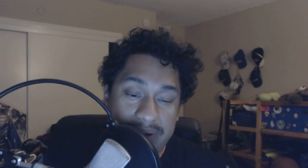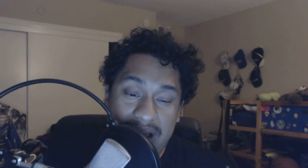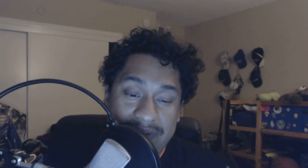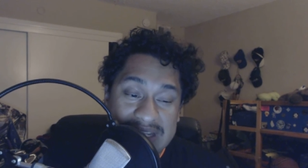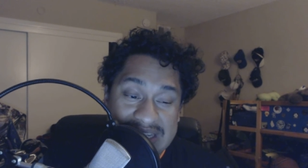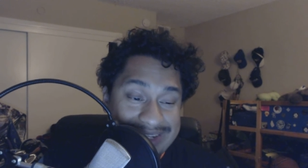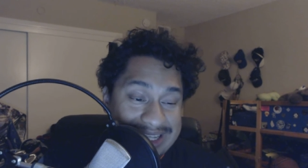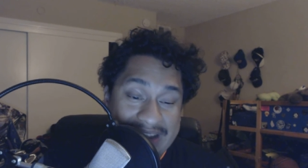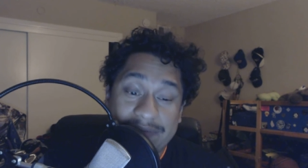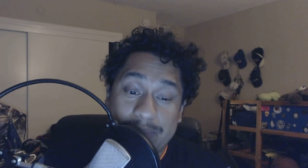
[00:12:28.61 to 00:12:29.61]
But
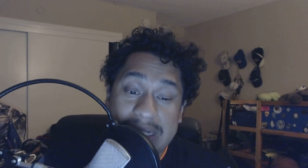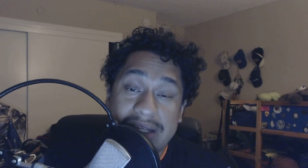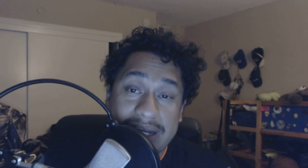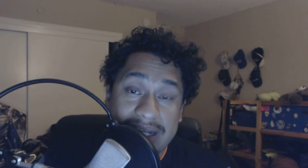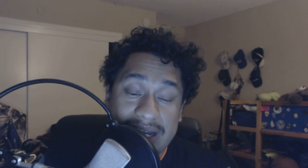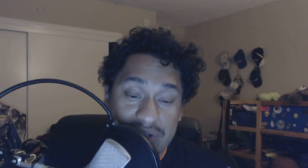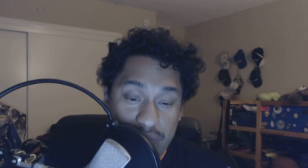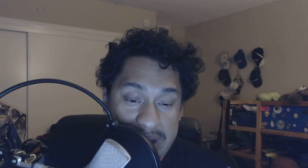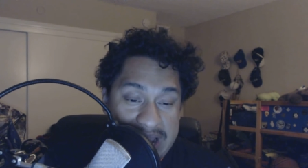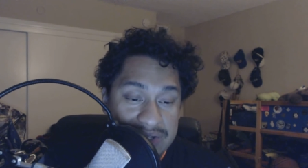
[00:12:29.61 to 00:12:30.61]
offensively, they've been looking like
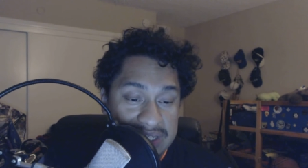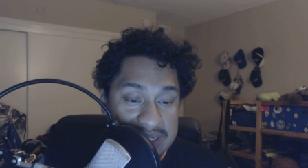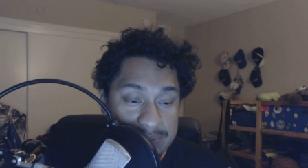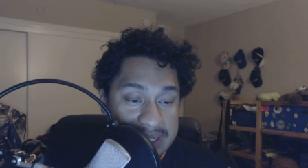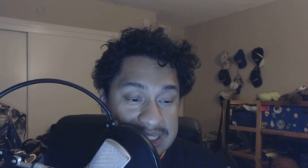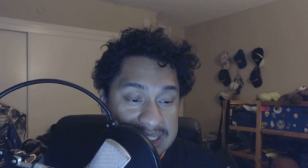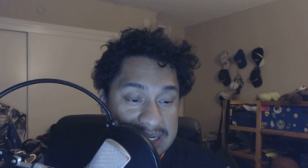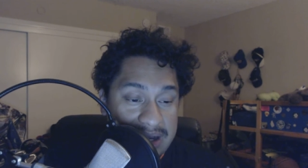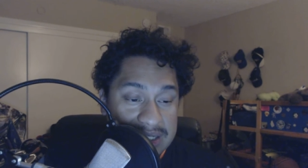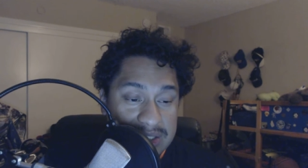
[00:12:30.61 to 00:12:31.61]
trash. And then they play the
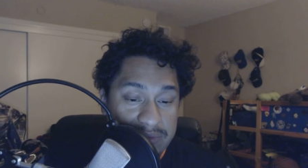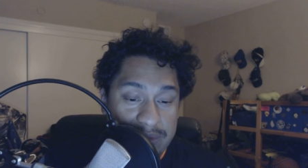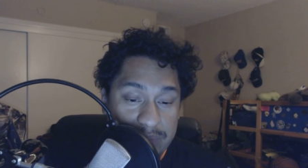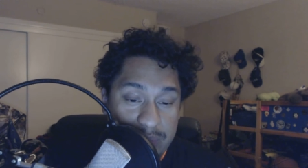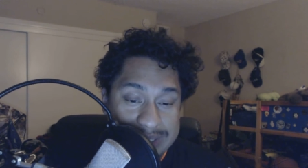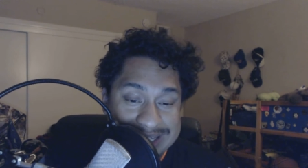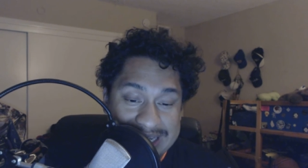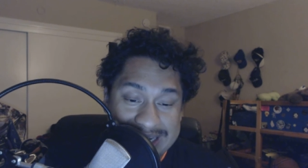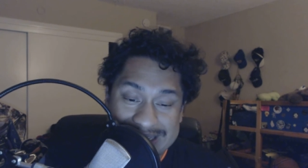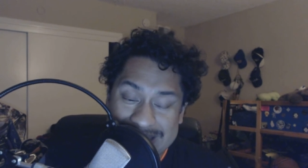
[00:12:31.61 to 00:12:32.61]
Seahawks November
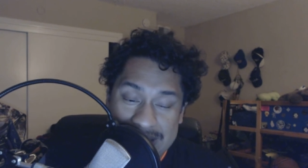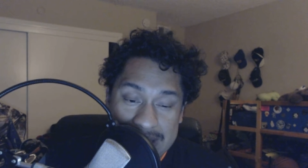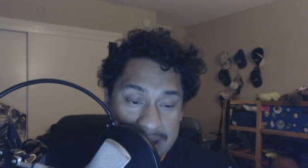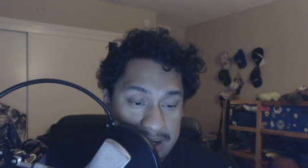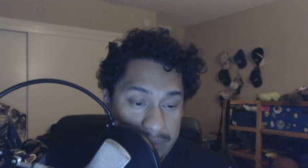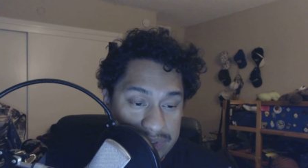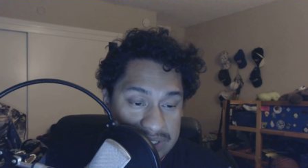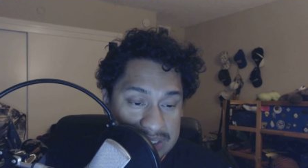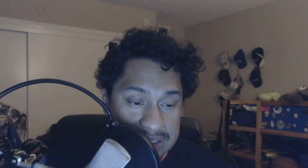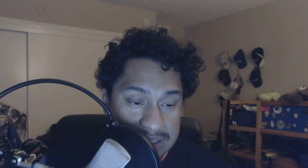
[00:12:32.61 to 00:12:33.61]
twenty-sixth, uh,
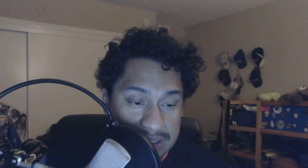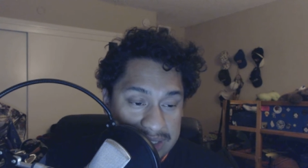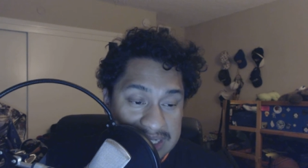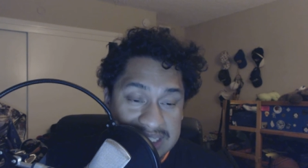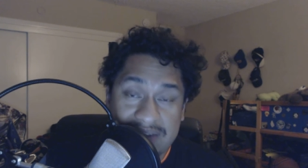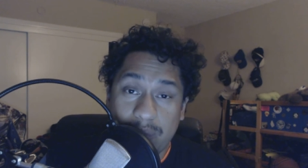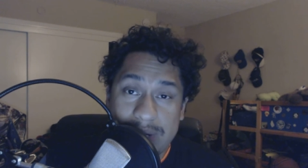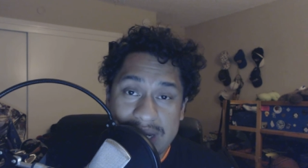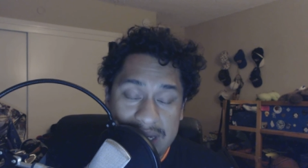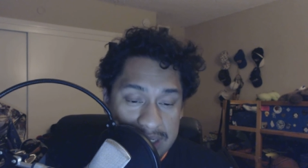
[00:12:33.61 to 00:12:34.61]
which is uh,
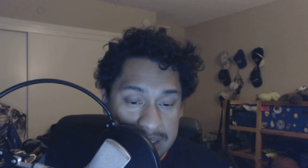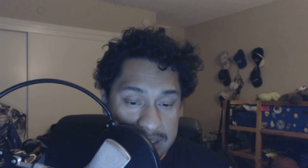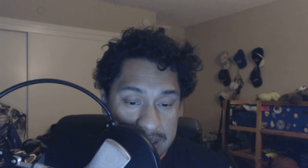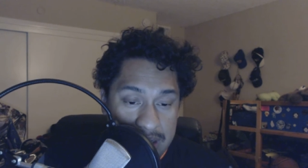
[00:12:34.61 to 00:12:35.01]
Thanksgiving weekend.